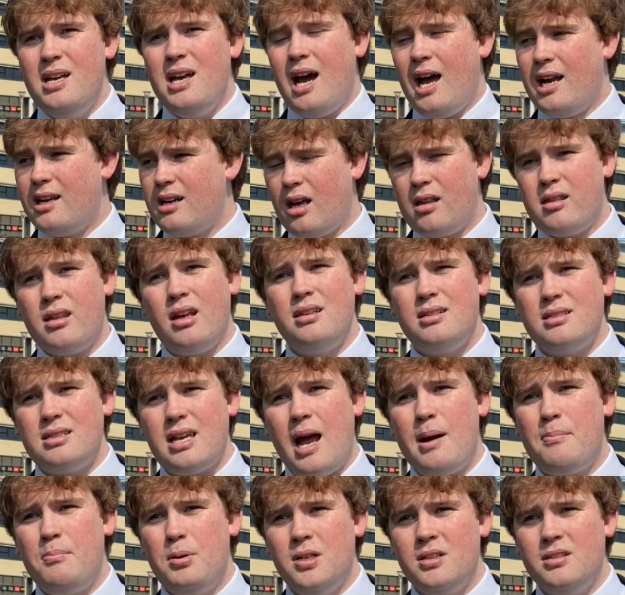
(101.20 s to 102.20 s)
and nothing has
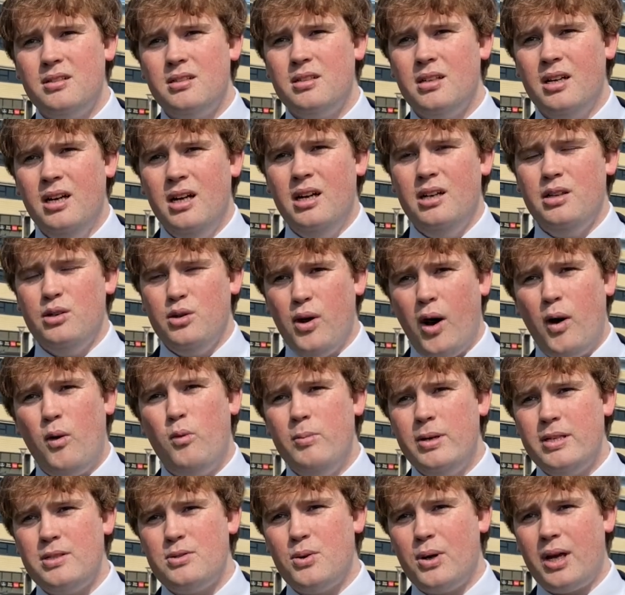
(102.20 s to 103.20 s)
happened, you
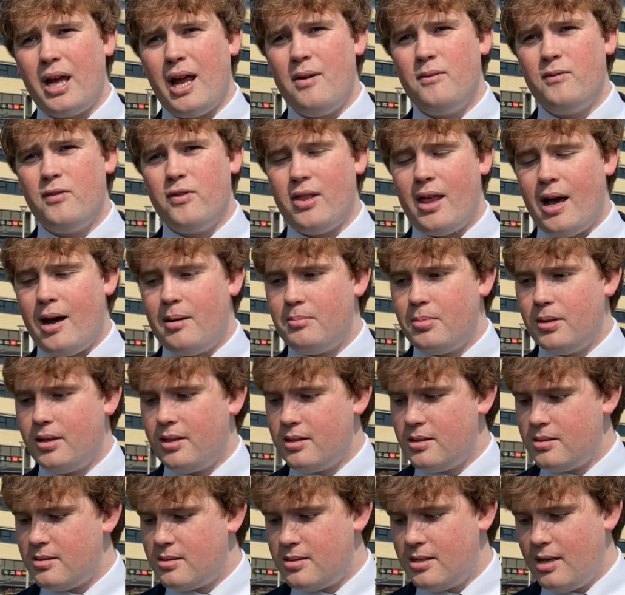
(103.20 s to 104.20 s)
hold me to account for that
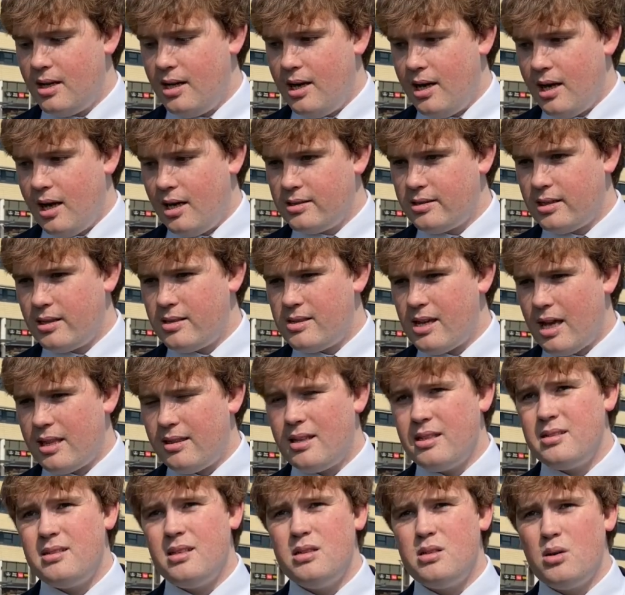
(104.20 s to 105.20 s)
because, as I
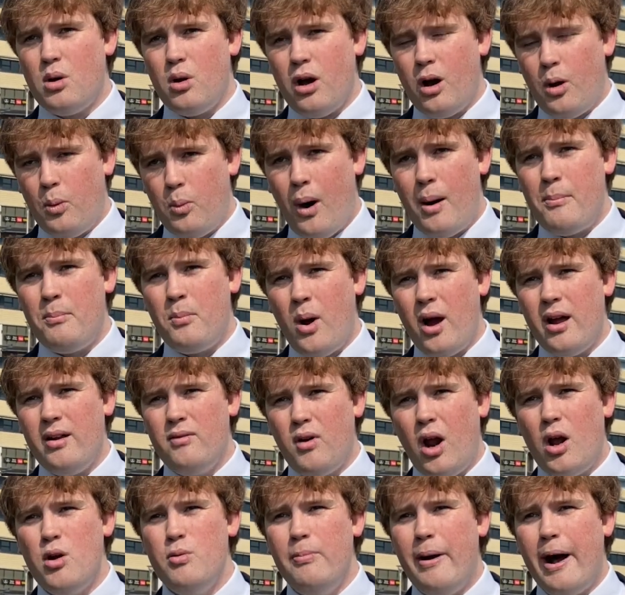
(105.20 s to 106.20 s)
said, this is a, a one way
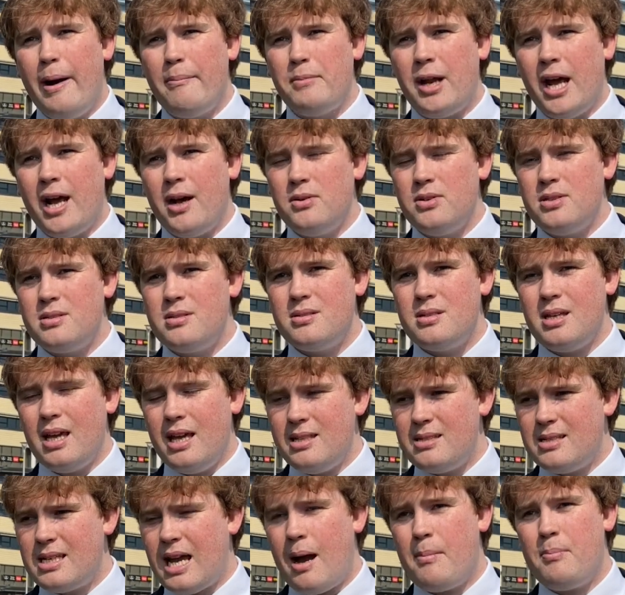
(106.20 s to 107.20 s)
roadmap now now. It's
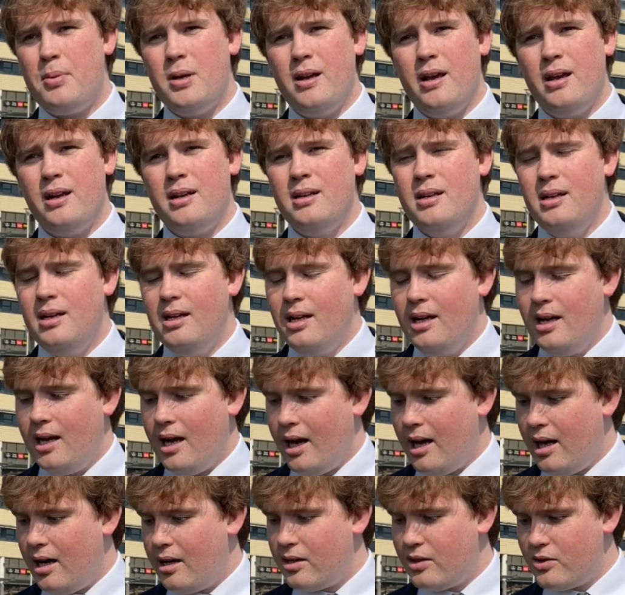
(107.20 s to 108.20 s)
it's happening.
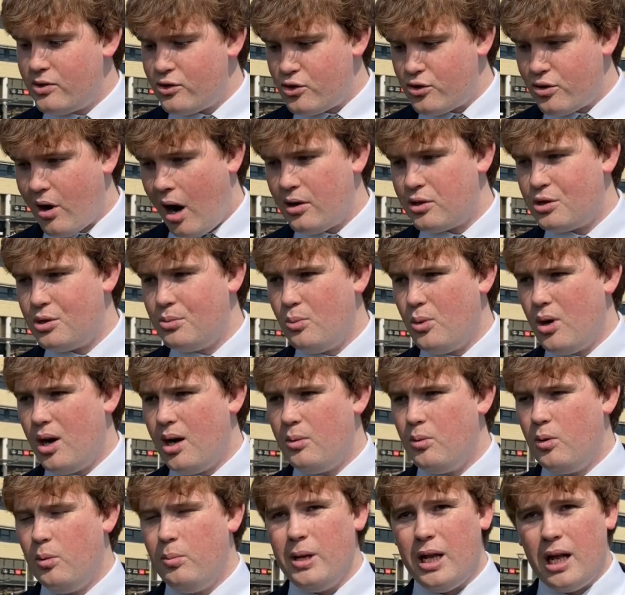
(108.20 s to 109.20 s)
Uh, construction
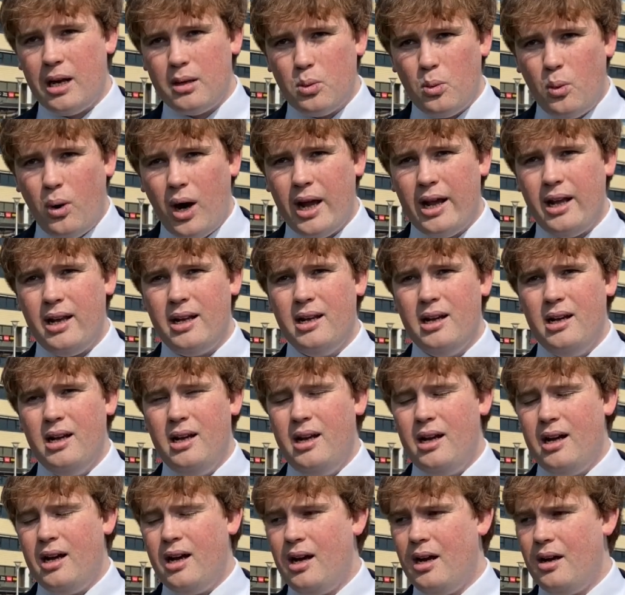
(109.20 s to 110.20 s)
work will be underway
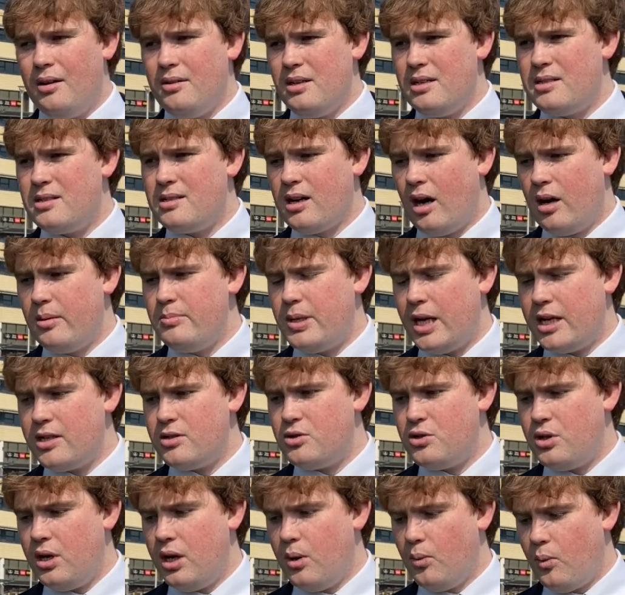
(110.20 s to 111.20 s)
uh, this time
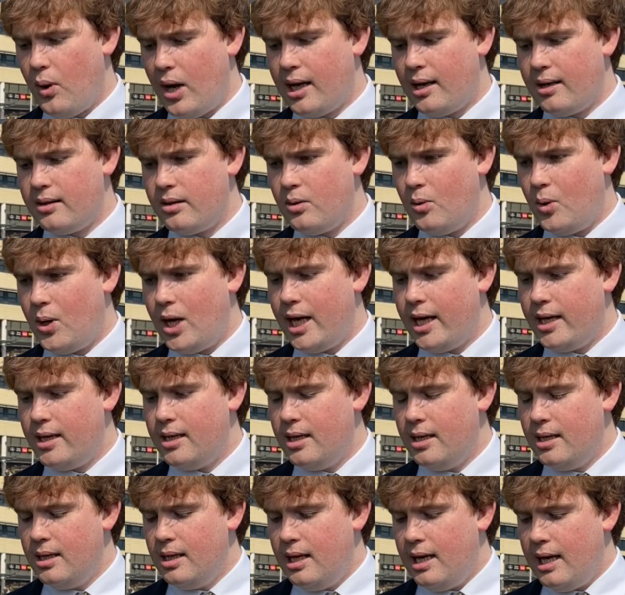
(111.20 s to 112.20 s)
next year, well underway,
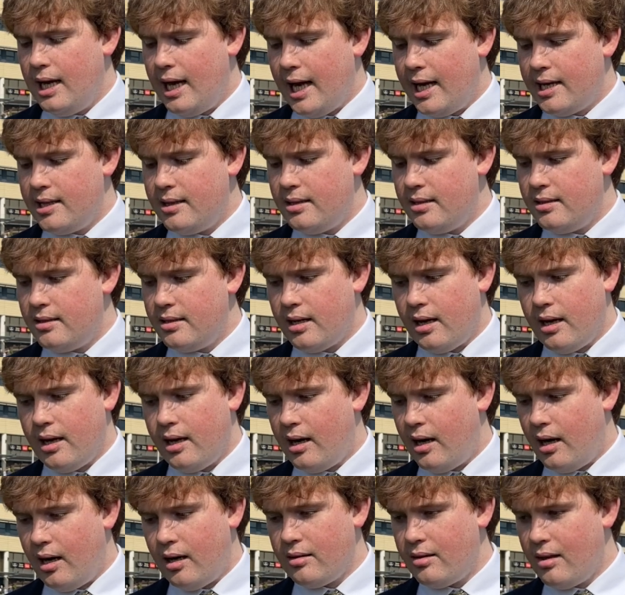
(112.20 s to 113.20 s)
and uh,
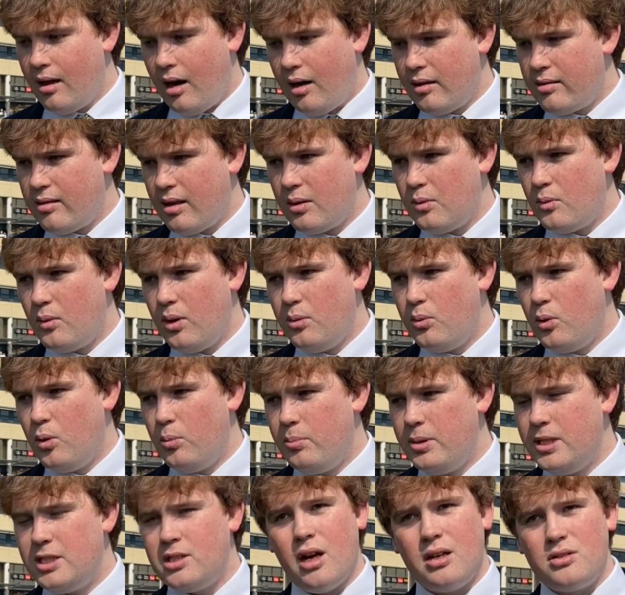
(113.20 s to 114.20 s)
I, I, think we will
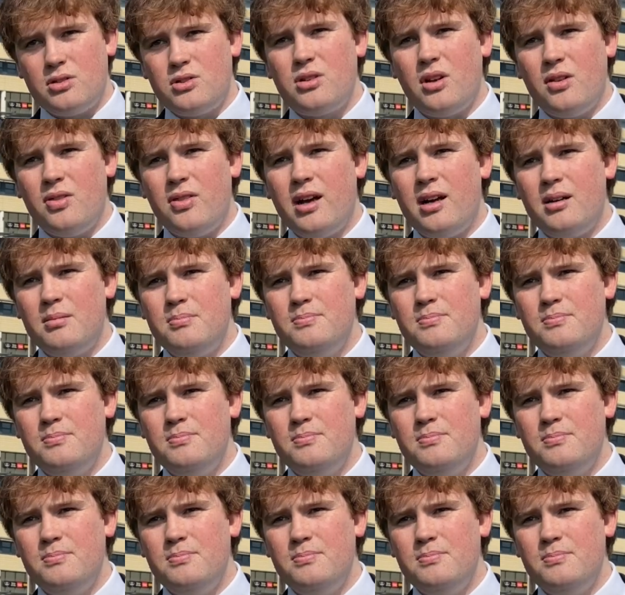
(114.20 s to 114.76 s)
be judged on that.